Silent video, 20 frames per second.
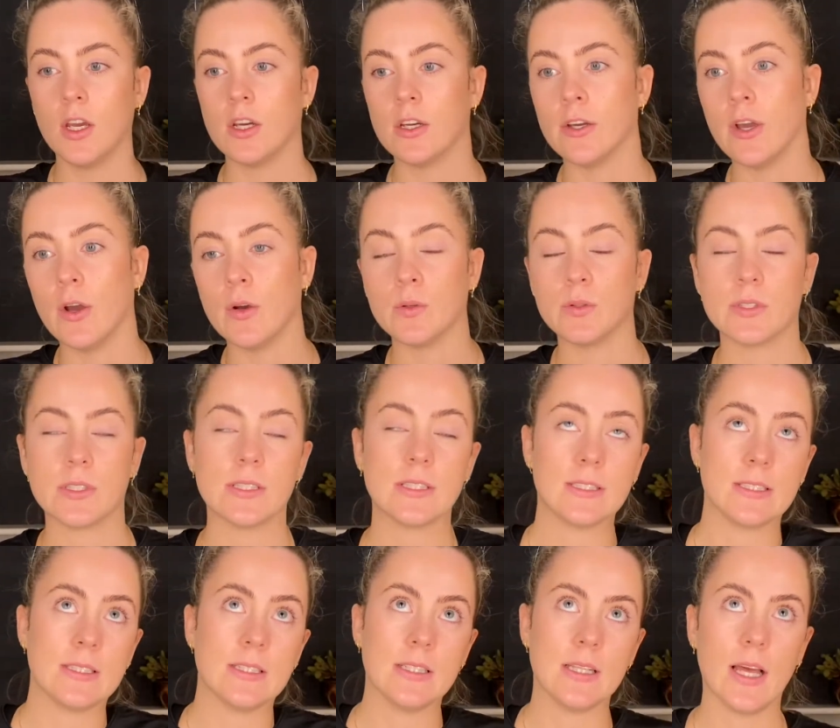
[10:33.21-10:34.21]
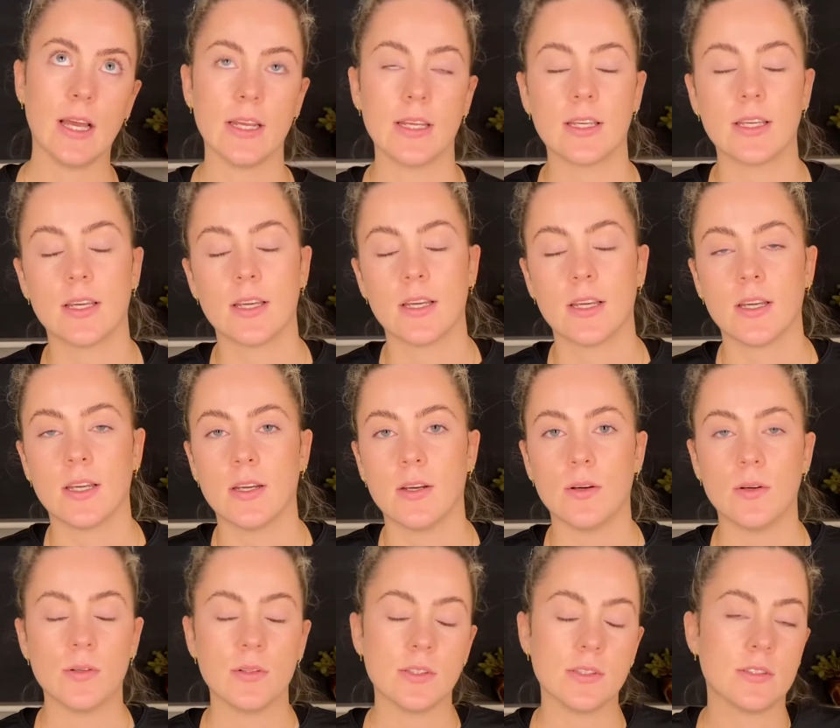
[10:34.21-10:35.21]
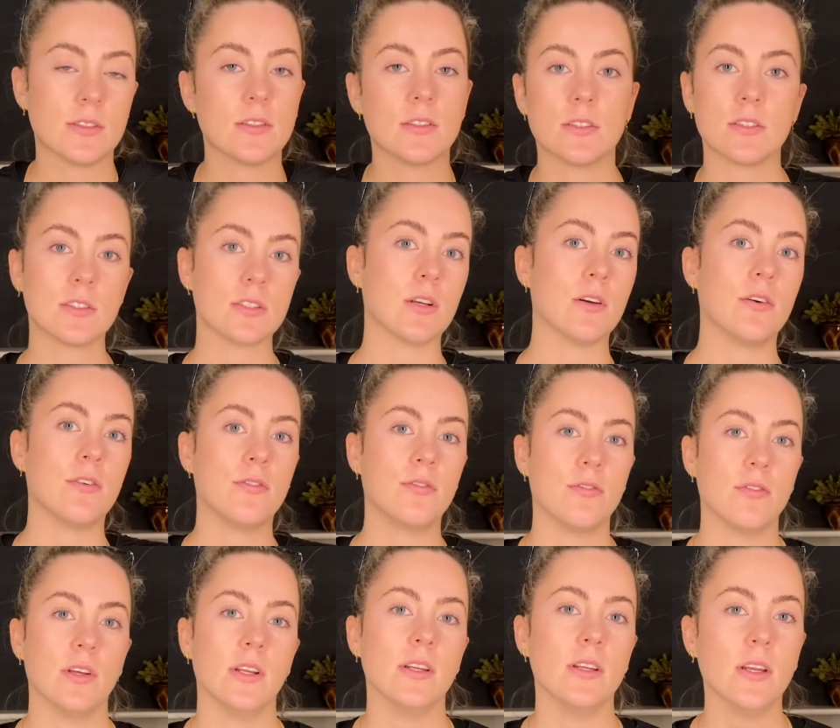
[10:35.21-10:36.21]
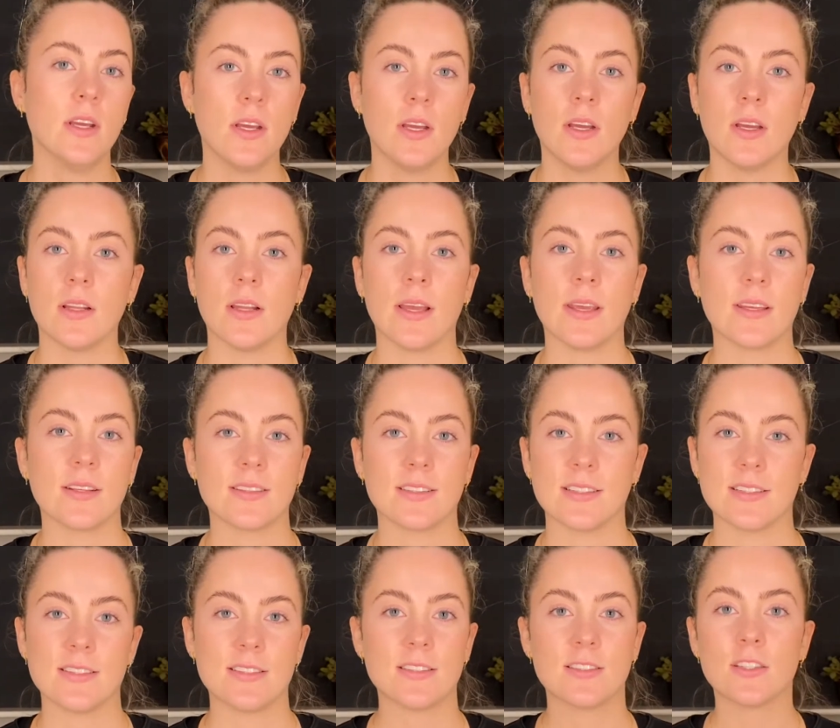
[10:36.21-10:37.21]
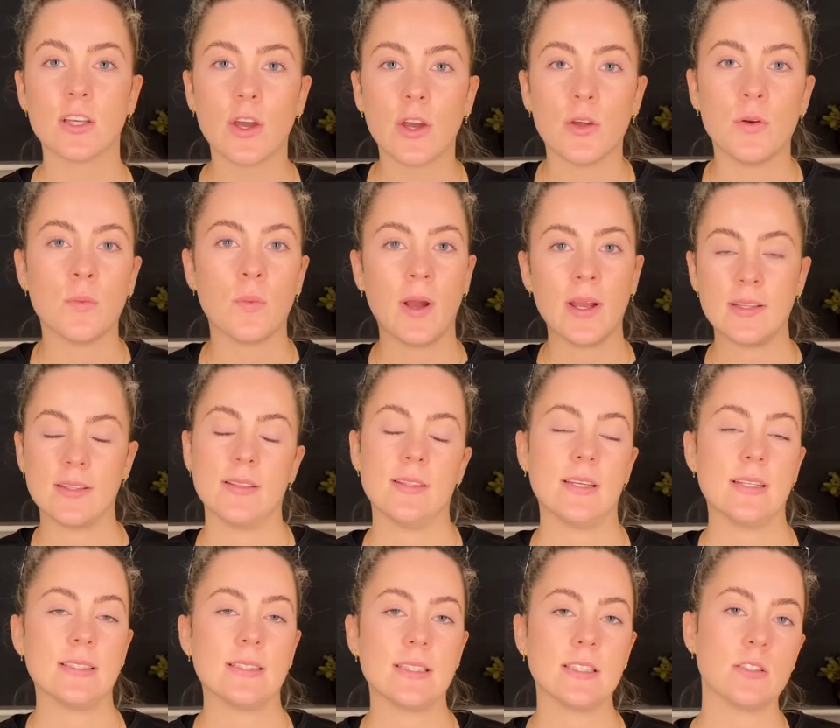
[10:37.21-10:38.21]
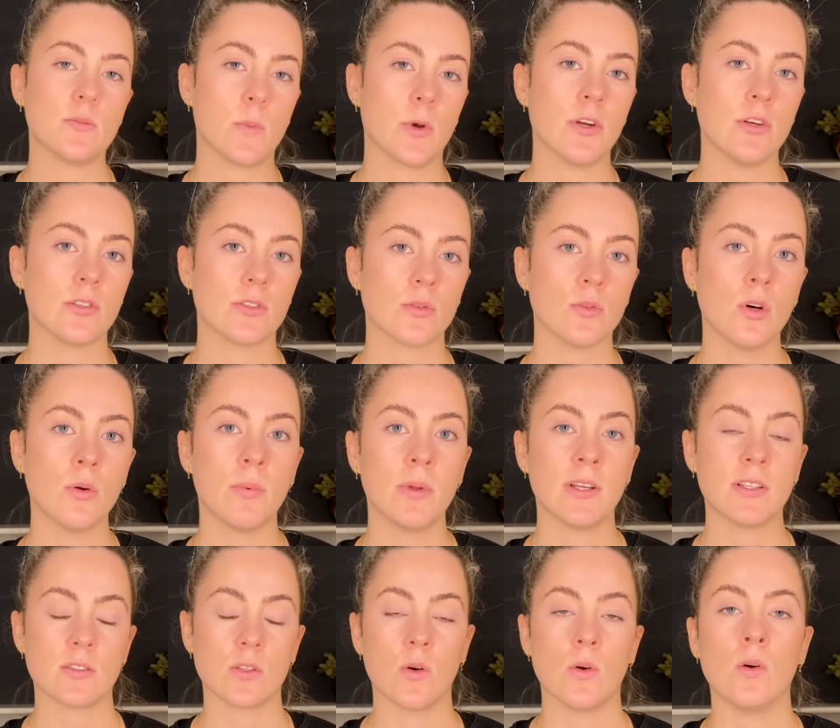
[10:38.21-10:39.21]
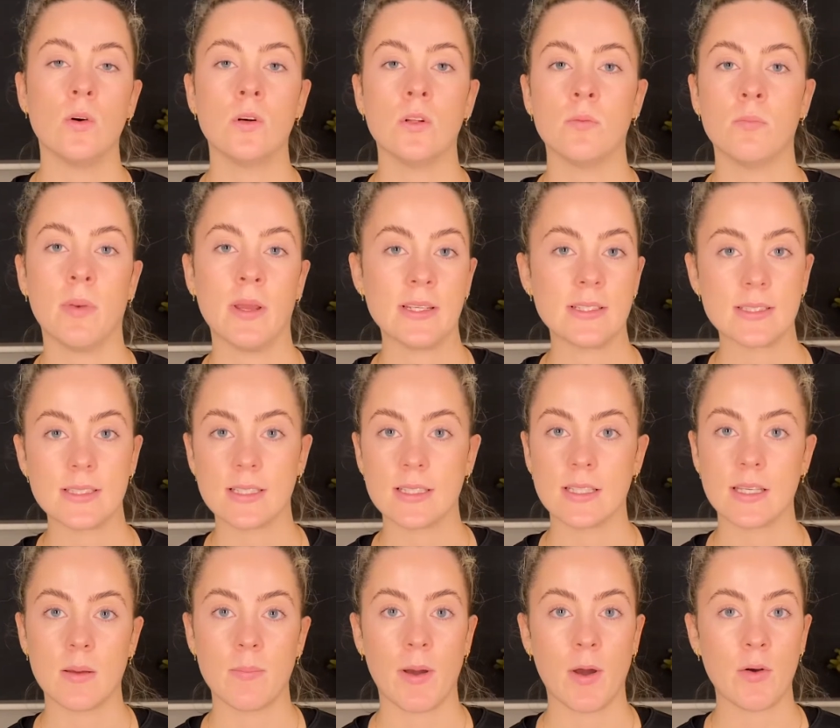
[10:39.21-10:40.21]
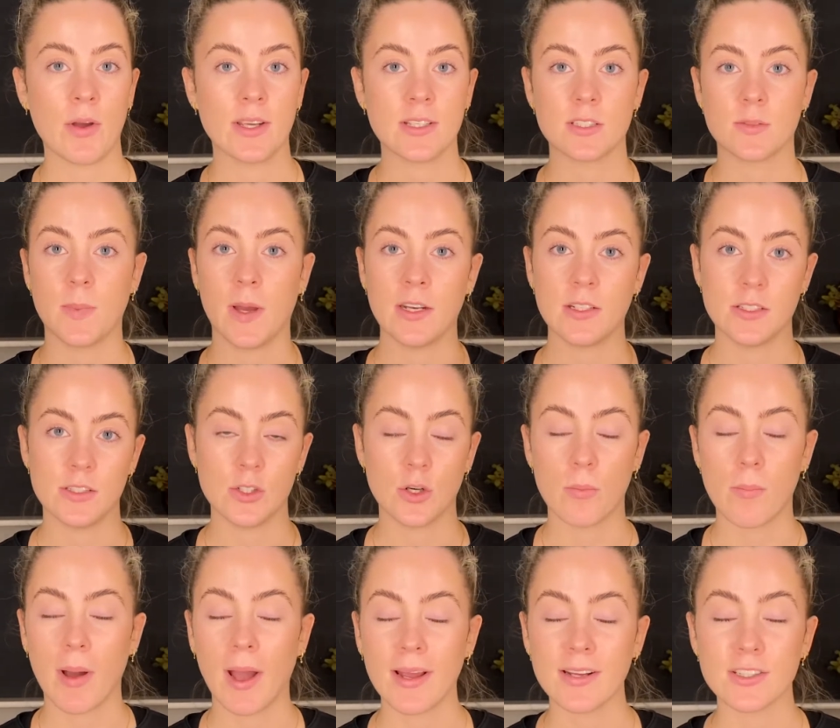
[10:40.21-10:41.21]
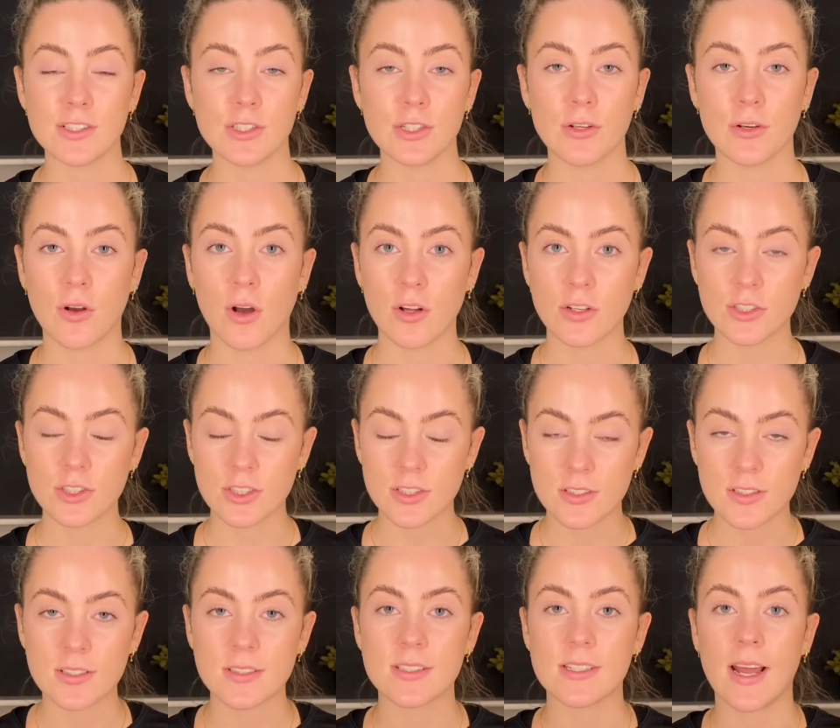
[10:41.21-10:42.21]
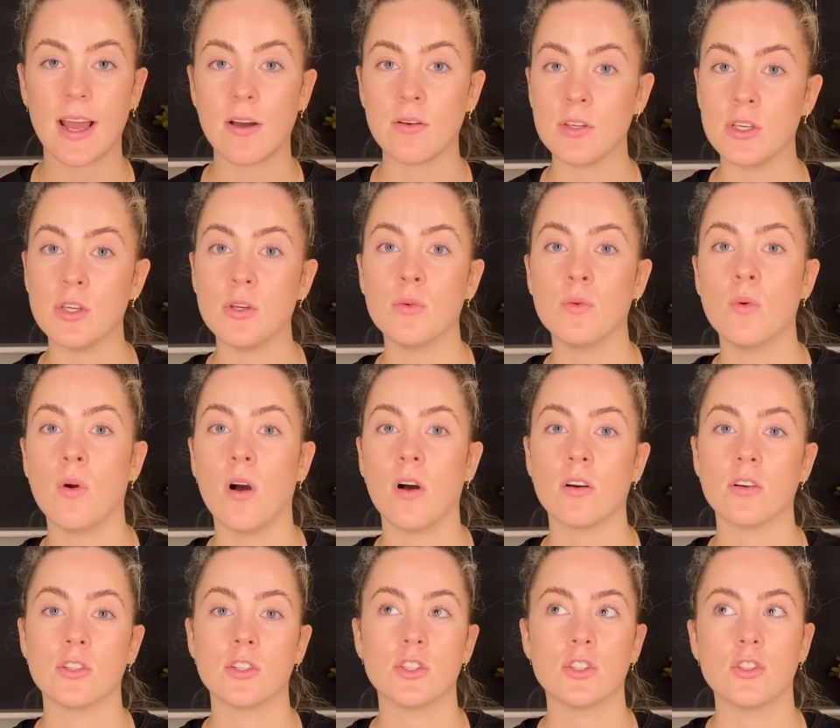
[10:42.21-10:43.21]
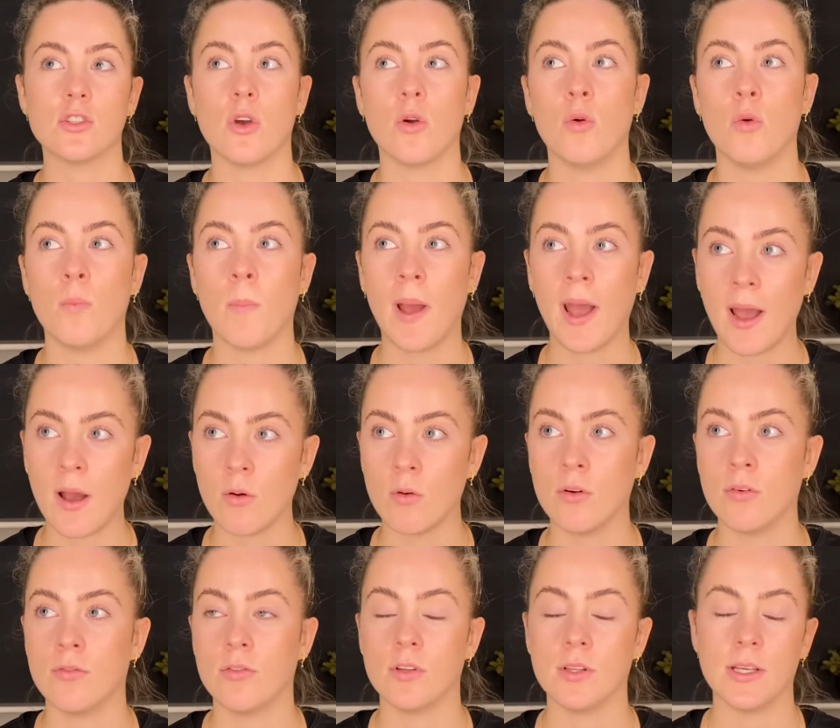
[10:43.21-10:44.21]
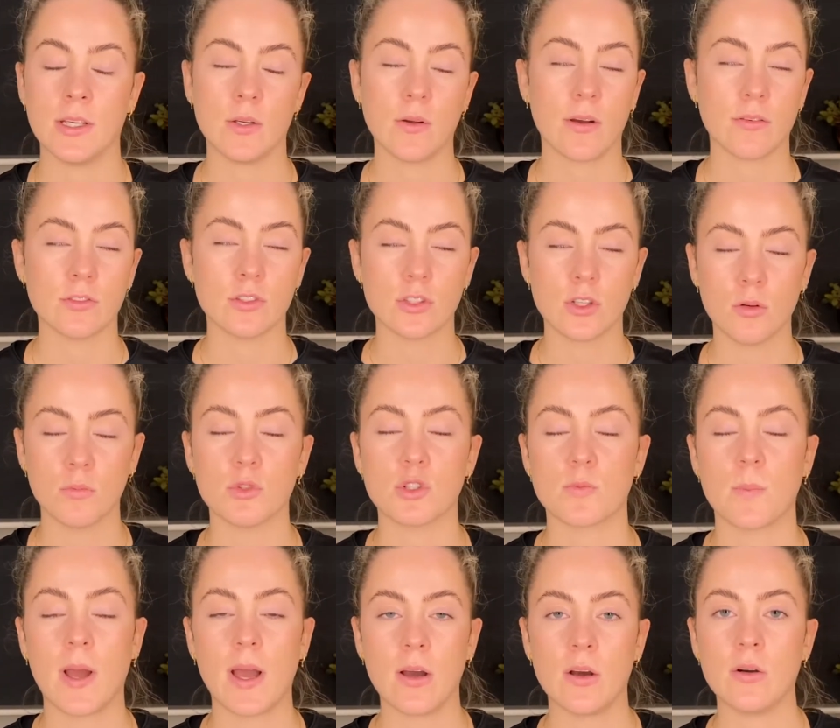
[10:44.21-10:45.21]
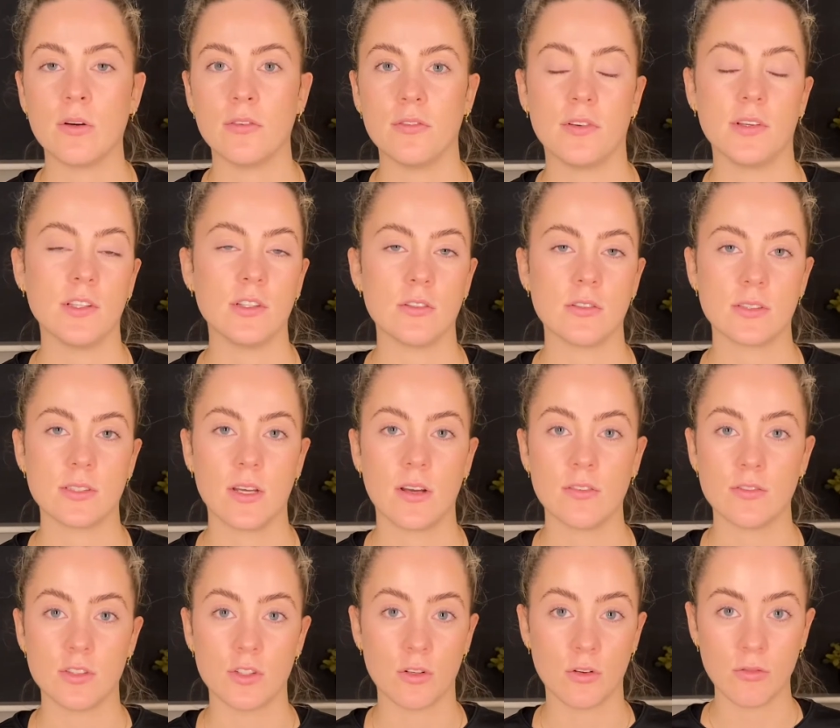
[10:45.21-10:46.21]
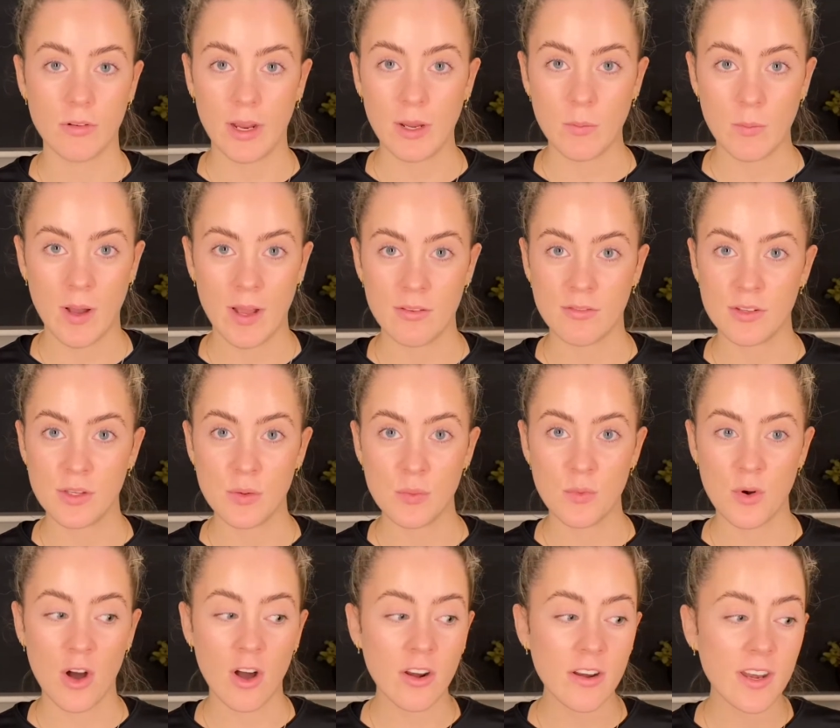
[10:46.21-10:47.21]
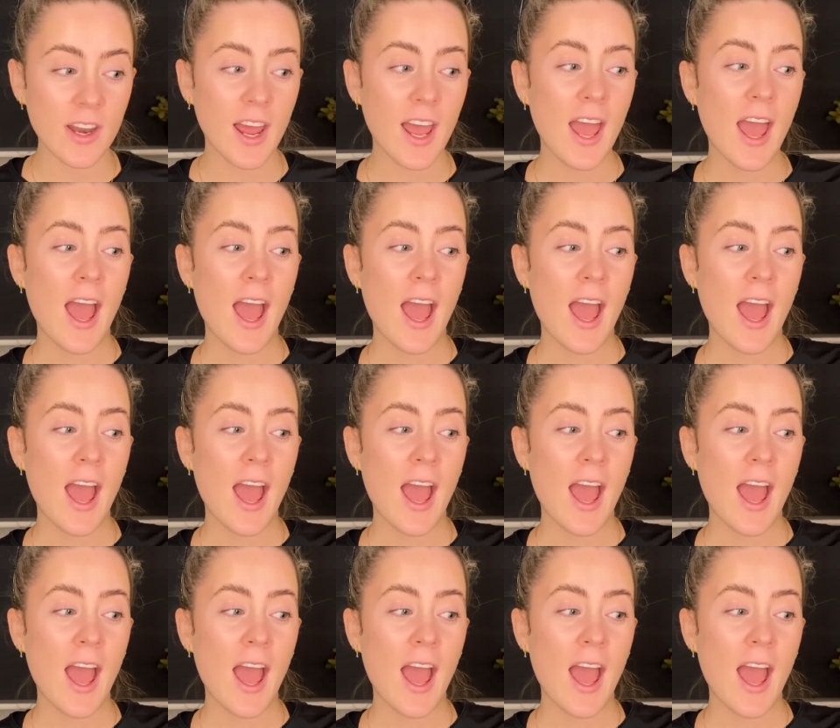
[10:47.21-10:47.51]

ghosts and like all this other stuff and like this certain way that they see spiritual, but it's all basically about expanding your mind and your consciousness and how you are so powerful, like you have so much power within yourself to create whatever you want.